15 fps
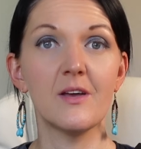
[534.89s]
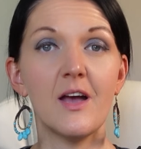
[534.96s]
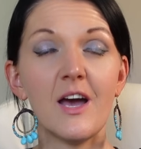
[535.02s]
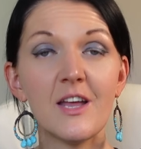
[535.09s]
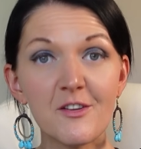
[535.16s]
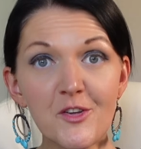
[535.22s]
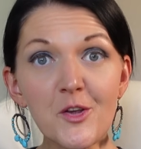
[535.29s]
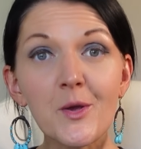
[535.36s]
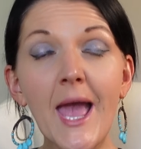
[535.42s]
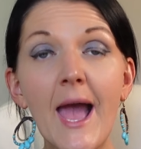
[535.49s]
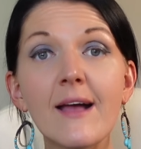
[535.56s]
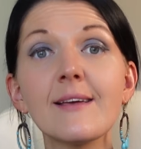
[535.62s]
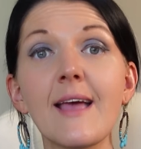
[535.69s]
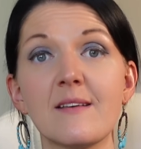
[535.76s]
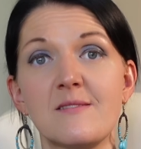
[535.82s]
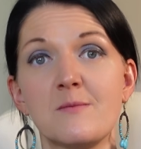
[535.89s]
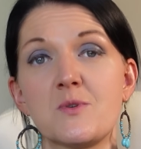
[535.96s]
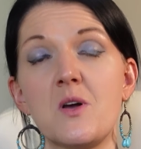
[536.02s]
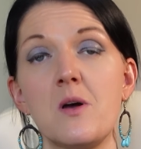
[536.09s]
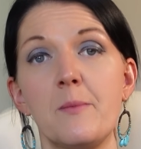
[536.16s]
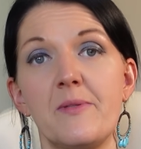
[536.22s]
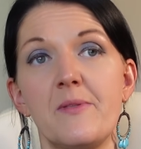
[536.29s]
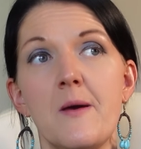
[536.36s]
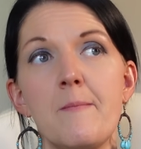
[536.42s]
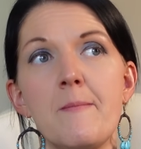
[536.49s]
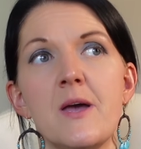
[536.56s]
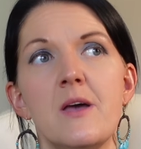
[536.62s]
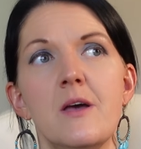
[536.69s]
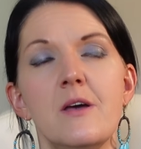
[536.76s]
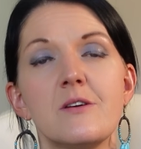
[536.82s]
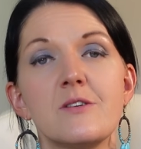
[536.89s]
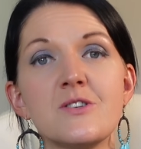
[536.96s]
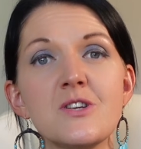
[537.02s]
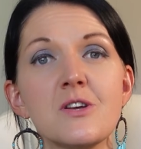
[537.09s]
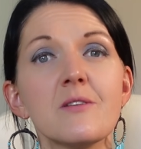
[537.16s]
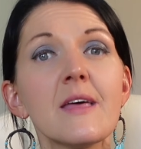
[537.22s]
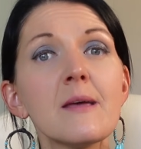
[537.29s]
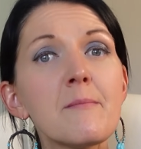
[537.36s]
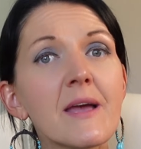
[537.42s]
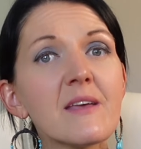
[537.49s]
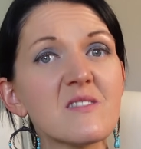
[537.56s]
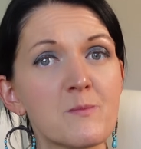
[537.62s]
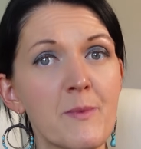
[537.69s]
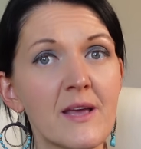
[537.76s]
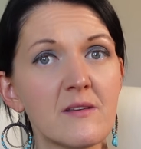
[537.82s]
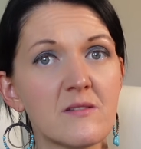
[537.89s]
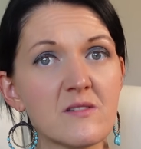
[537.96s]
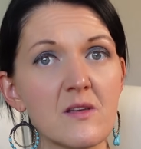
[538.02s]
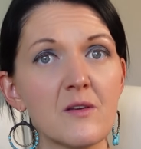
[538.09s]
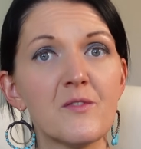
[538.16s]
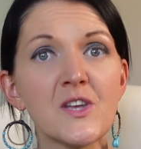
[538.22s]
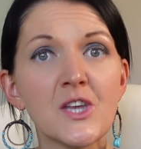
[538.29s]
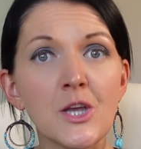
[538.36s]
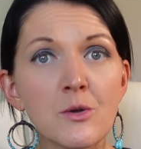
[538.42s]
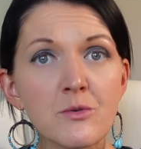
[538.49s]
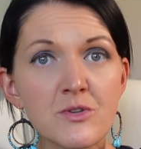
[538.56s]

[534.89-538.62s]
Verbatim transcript: And if you can get some time with them, do they make space for you